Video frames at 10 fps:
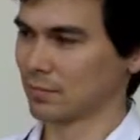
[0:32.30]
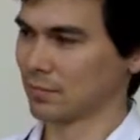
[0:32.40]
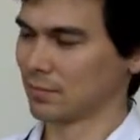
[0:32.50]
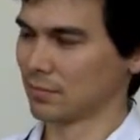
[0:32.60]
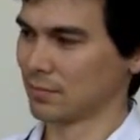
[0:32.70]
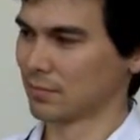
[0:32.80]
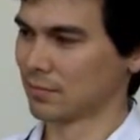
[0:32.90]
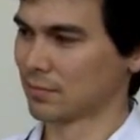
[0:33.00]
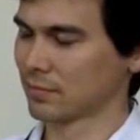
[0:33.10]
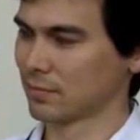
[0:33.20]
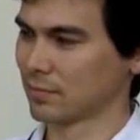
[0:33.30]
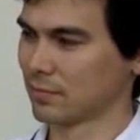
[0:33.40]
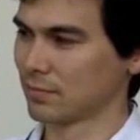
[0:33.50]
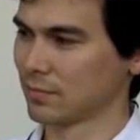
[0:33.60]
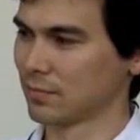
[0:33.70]

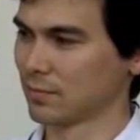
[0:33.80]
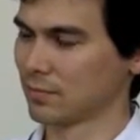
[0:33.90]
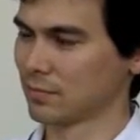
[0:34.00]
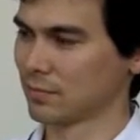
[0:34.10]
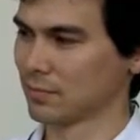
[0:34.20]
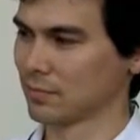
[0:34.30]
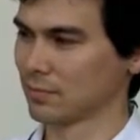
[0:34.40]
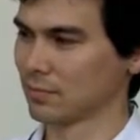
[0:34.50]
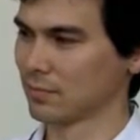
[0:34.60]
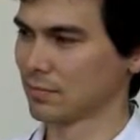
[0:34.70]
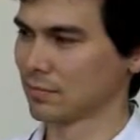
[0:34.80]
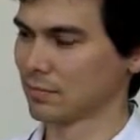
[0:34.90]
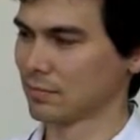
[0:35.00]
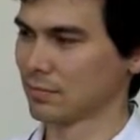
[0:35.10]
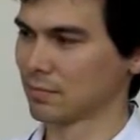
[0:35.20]

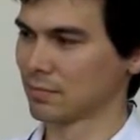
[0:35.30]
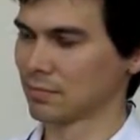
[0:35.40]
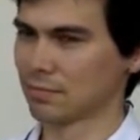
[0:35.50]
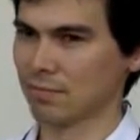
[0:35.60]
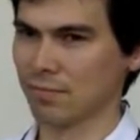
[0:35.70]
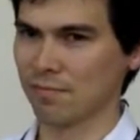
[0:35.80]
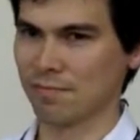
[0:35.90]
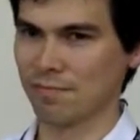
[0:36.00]
(silent)